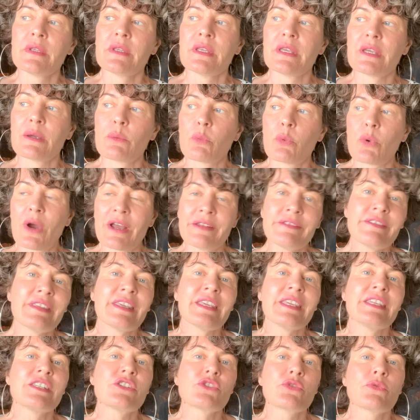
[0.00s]
one thing
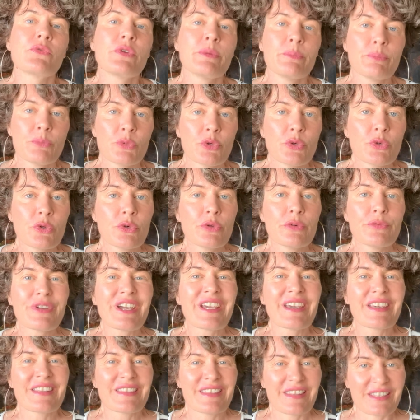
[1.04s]
is to remove
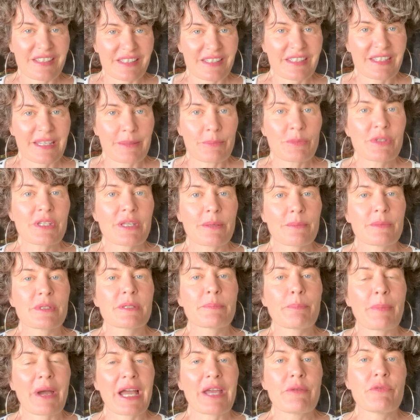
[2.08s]
the symptoms
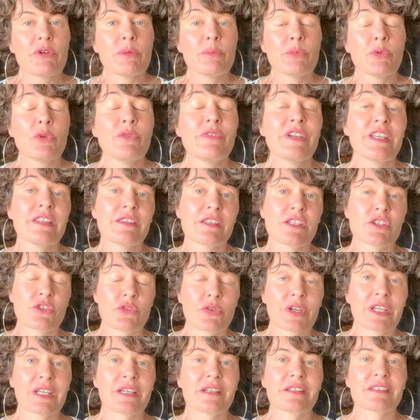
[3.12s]
by removing the
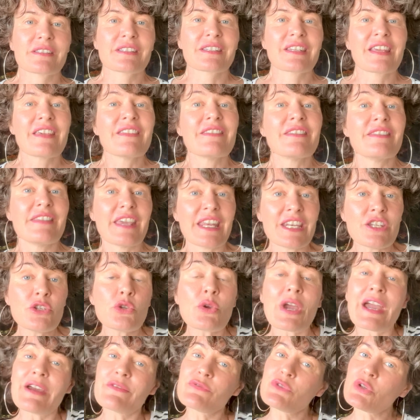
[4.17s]
triggers. Then
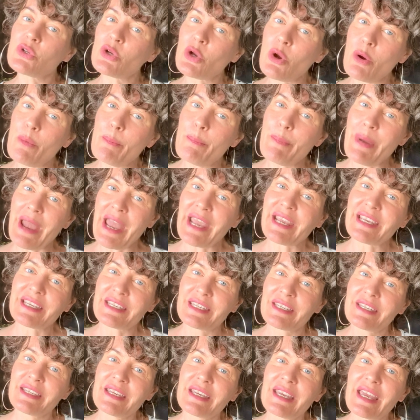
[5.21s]
you have to go
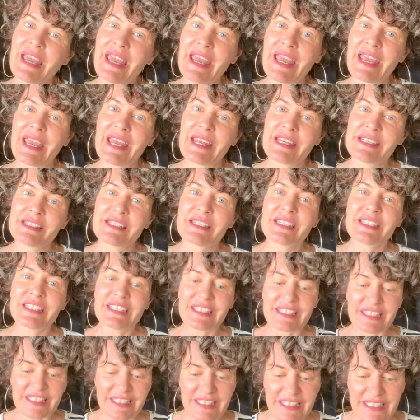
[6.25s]
back and
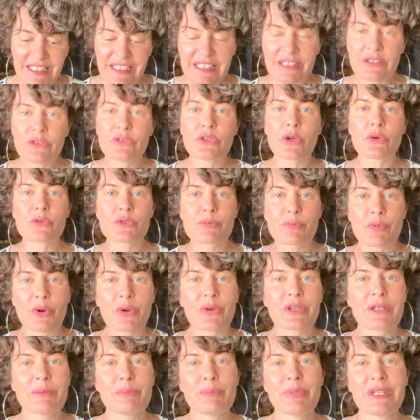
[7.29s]
heal those
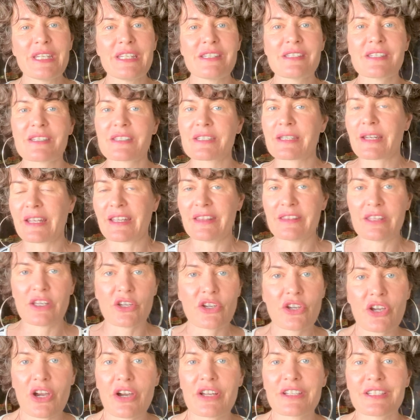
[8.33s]
broken pieces in the
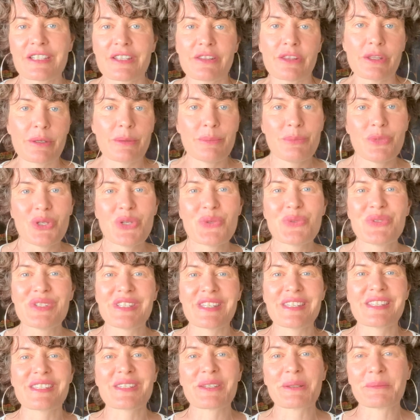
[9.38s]
gut, the immune
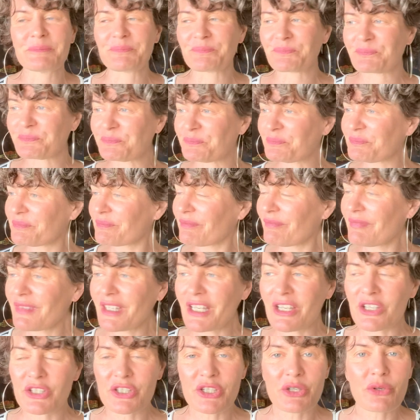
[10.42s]
system,
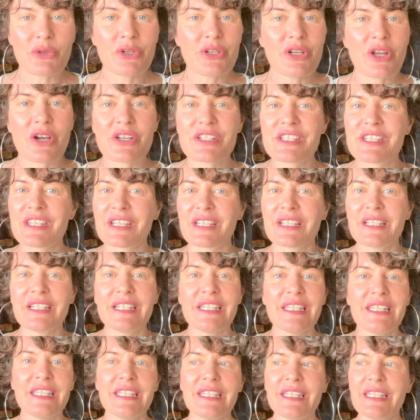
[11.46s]

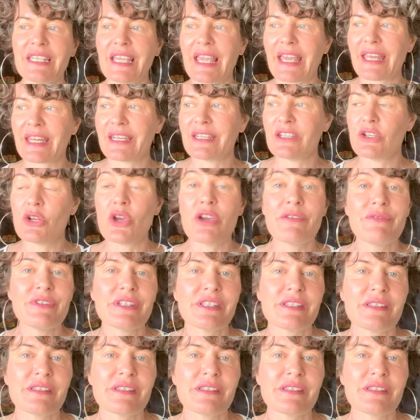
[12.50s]
neurologically and nervous